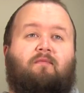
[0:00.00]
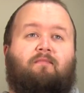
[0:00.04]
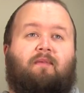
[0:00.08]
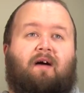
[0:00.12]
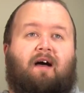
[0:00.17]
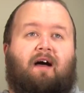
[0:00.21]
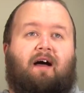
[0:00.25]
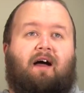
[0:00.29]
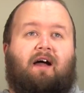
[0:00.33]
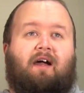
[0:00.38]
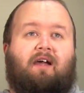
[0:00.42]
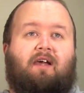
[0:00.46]
the
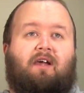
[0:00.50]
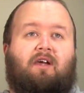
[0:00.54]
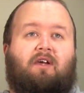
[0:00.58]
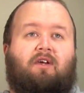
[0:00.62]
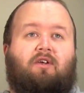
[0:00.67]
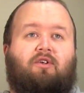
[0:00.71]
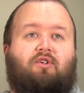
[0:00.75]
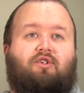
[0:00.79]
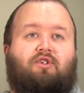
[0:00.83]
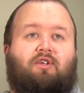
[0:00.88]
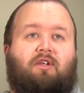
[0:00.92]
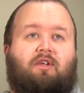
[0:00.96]
back,
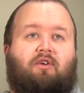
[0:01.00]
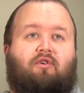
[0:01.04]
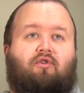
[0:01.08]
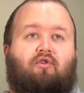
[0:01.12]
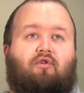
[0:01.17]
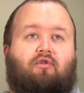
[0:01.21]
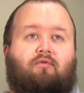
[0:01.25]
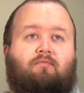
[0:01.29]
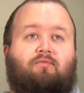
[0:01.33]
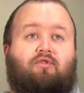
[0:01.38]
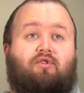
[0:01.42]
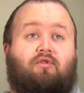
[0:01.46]
she
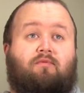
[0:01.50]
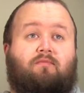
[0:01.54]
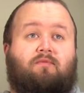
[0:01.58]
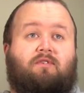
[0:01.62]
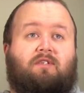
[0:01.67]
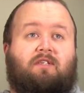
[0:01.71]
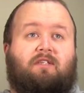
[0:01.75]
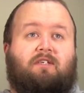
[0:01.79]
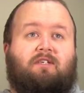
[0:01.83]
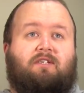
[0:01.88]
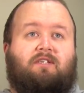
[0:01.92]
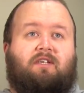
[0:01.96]
comes up
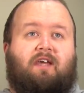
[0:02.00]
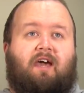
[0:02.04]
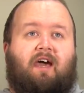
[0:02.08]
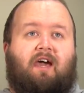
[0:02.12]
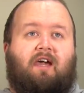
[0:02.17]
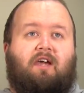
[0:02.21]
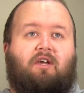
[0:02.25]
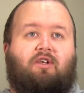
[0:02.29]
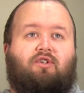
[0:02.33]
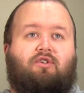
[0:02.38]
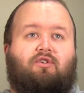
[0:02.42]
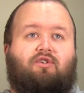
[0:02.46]
to the
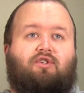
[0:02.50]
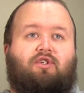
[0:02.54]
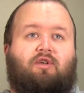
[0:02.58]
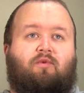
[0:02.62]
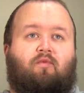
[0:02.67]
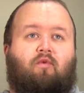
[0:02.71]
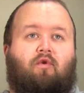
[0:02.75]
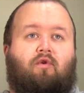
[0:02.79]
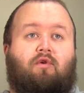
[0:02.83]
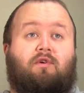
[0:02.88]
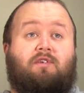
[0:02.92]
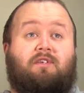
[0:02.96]
stage, she
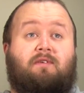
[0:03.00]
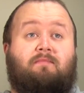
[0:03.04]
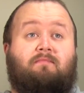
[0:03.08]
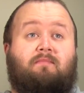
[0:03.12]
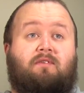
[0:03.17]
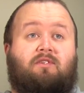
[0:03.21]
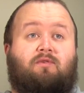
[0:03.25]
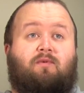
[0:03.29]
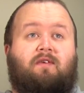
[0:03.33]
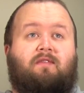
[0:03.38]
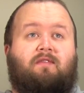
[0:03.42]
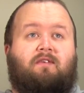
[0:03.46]
walks in
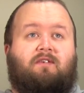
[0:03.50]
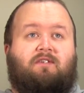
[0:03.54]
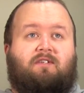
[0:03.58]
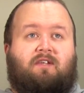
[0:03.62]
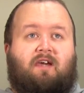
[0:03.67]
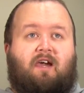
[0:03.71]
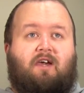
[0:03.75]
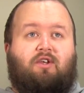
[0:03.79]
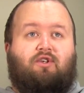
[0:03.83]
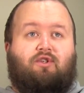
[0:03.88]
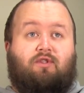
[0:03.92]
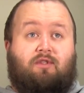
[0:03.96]
between the
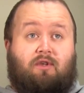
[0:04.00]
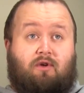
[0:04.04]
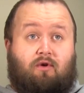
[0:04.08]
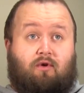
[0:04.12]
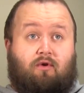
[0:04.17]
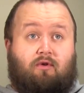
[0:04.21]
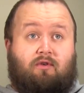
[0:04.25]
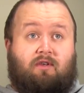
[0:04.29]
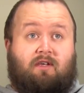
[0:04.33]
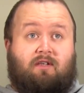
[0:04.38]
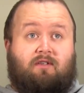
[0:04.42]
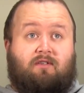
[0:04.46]
stage and the
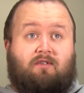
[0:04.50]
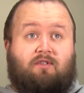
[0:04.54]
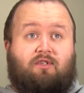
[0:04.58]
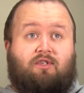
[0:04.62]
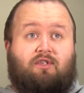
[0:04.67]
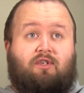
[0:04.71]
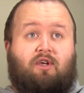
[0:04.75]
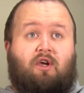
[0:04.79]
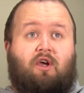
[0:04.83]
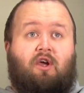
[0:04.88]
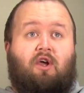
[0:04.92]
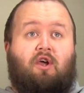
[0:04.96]

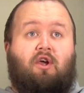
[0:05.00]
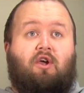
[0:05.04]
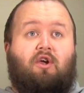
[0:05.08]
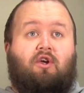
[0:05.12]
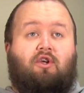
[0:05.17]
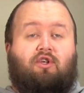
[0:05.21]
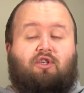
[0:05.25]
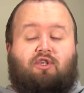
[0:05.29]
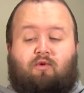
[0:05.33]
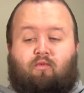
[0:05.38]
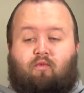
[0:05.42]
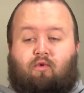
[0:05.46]
audience,
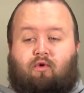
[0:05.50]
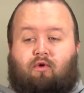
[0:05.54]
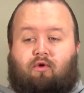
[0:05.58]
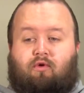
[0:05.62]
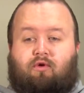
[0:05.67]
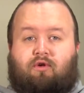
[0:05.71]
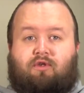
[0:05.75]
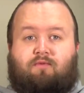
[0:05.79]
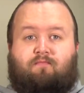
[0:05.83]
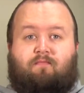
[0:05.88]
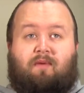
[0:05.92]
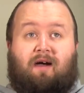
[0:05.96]
she
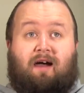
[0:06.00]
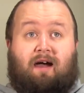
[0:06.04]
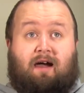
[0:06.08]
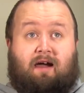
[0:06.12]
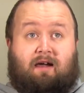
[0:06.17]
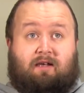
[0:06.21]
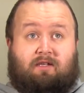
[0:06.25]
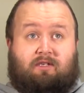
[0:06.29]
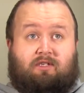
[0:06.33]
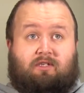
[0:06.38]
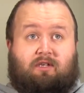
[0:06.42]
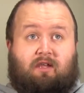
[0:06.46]
walks
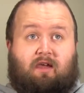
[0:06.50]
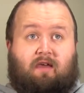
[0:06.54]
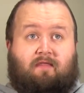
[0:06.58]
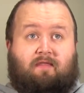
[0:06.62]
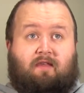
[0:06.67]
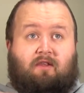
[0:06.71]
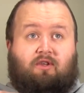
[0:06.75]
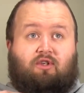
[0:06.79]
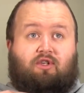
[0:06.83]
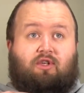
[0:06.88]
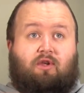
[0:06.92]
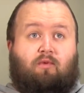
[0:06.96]
past,
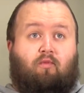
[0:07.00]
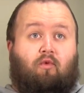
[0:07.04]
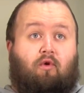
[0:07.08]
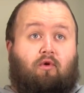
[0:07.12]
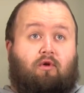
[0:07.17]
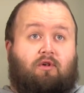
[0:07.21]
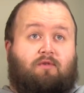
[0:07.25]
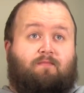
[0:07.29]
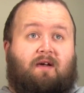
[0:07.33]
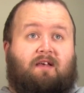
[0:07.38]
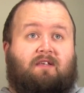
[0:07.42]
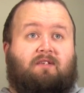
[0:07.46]
and then she
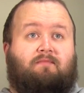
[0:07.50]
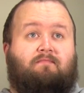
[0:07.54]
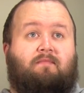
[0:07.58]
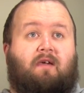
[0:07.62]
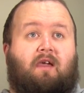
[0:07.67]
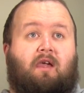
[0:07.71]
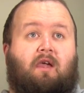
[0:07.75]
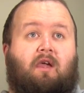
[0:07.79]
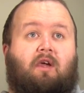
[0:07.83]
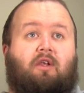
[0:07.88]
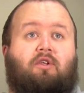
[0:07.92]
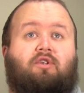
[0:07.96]
walks past
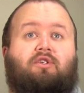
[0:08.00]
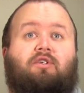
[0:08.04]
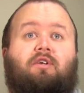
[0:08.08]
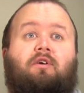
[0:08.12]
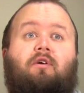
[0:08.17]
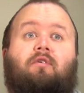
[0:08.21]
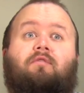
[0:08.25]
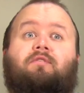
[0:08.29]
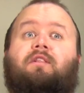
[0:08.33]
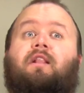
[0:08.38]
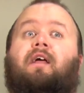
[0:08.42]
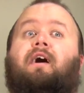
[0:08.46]
me and she
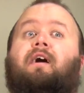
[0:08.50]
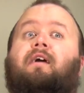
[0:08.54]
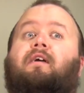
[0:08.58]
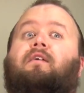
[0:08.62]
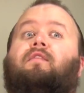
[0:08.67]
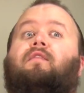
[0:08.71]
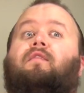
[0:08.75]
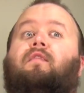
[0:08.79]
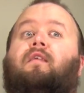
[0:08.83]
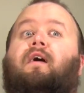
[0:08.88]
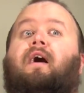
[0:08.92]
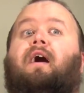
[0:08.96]
goes like
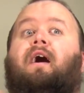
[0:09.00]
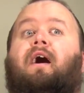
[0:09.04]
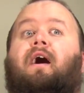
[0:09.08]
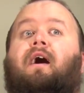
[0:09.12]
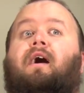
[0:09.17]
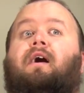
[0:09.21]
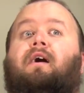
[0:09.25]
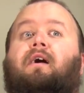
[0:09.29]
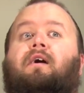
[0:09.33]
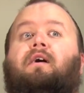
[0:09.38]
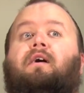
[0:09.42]
that.